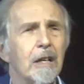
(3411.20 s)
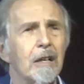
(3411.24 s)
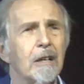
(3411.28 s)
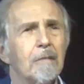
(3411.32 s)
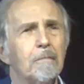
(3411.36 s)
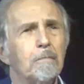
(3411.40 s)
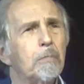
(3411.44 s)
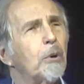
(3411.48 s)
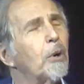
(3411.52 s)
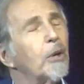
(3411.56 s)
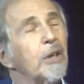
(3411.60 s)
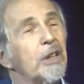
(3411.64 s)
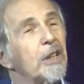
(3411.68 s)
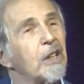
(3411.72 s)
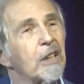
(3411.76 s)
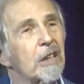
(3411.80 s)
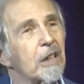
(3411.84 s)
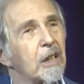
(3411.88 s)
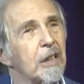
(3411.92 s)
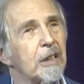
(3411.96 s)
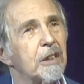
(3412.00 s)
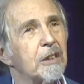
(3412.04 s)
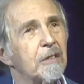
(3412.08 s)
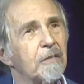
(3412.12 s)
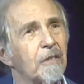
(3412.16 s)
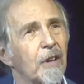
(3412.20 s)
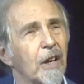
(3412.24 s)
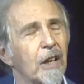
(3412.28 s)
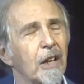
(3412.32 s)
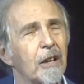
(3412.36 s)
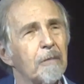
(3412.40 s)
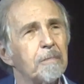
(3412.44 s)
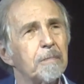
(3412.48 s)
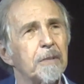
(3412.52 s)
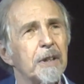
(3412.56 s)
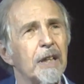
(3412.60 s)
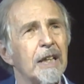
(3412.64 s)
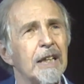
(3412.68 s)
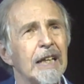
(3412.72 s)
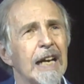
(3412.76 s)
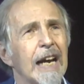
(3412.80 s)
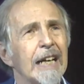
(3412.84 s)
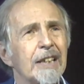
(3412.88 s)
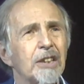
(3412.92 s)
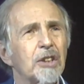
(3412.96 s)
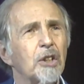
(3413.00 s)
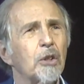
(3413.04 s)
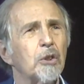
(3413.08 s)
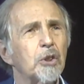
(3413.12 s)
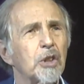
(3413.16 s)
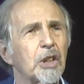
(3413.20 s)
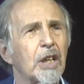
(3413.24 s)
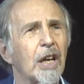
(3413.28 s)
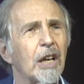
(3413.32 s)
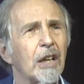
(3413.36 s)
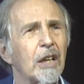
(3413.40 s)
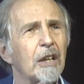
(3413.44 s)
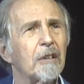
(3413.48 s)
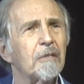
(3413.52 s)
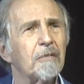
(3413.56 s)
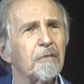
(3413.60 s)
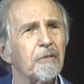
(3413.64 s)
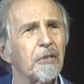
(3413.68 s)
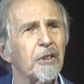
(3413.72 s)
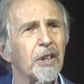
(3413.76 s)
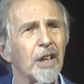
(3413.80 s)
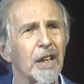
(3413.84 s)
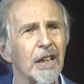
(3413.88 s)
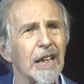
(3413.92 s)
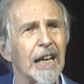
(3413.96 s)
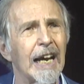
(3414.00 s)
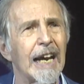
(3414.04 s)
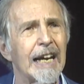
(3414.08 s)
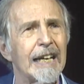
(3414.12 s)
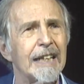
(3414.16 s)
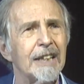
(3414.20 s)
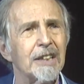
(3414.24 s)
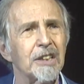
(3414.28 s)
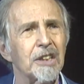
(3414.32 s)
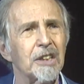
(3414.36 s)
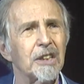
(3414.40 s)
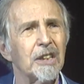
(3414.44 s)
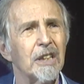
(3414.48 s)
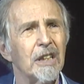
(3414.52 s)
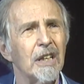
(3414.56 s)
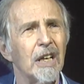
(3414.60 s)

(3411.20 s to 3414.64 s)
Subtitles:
brilliantly developed an exoskeleton for the legs